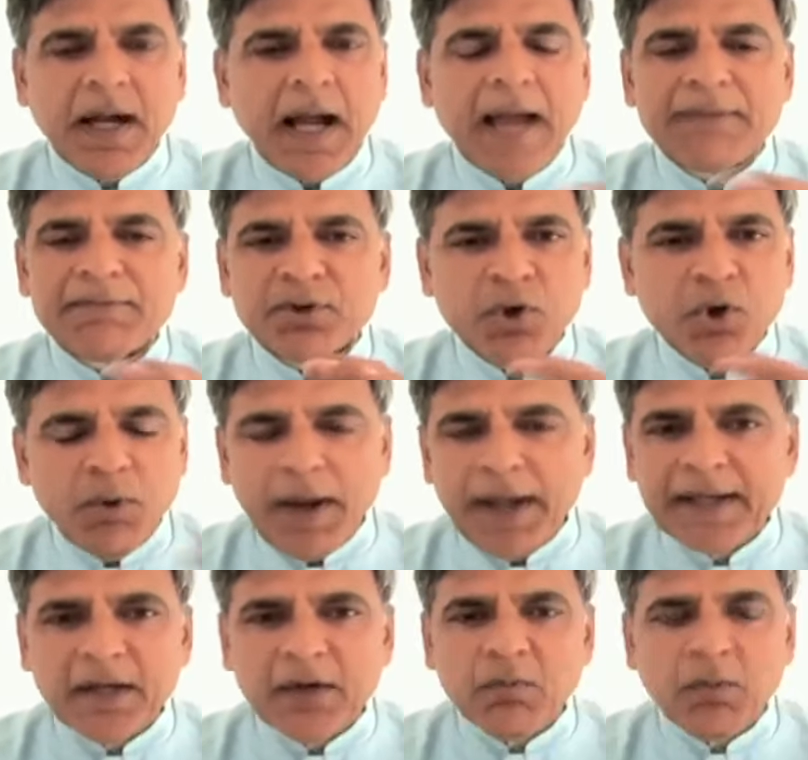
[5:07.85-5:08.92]
I have no
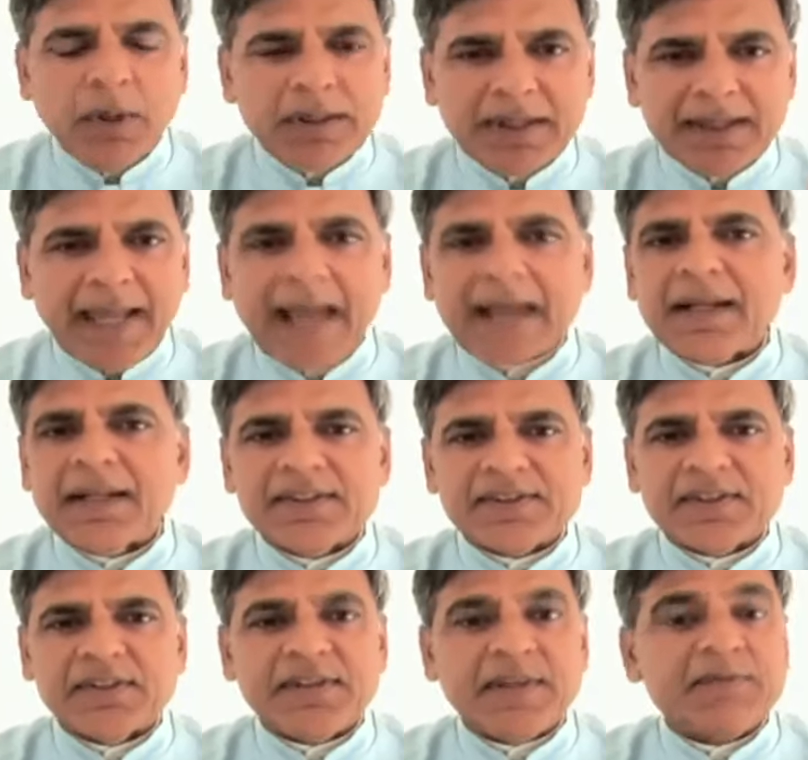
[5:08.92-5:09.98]
idea what the catalyst
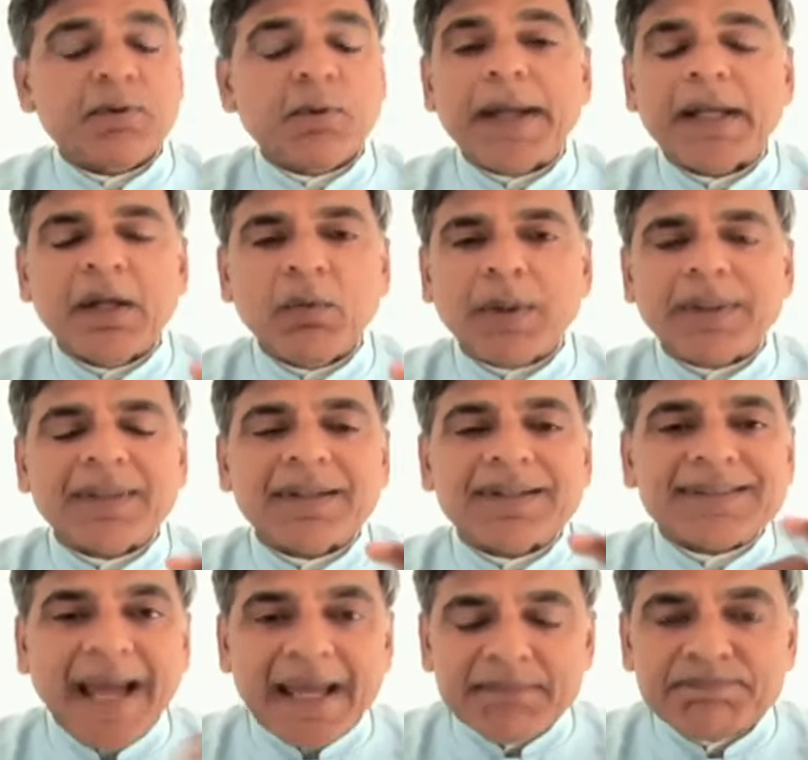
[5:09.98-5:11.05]
is. I have no idea what the
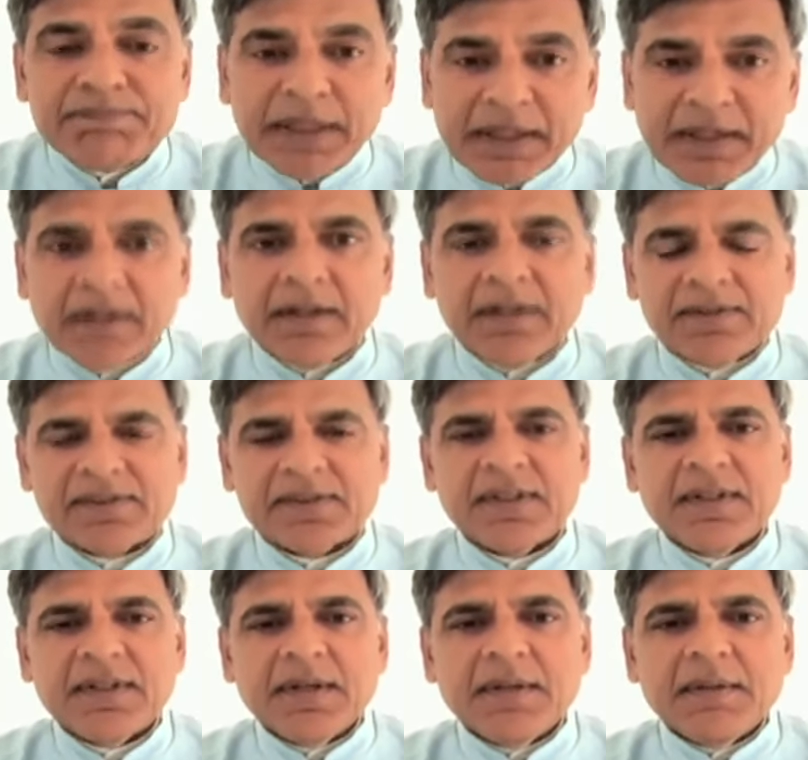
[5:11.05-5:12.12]
time period is,
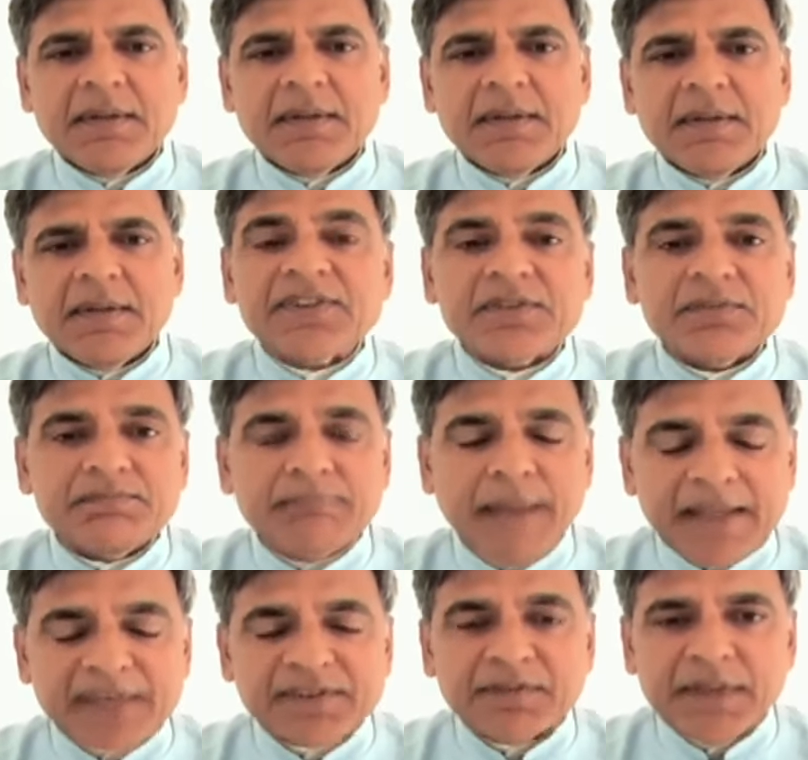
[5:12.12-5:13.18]
but it's
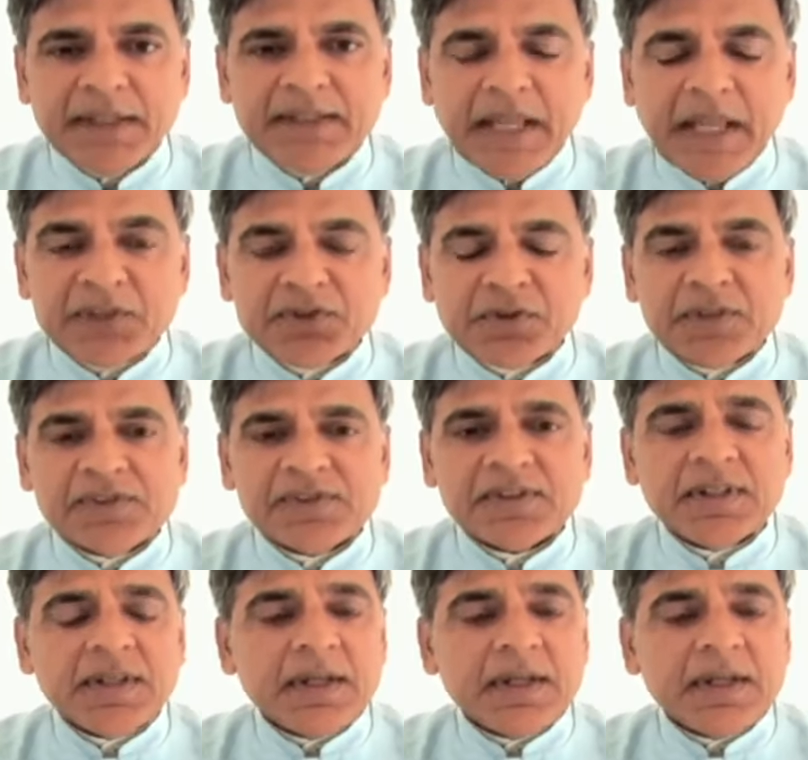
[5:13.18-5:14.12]
massively dangerous.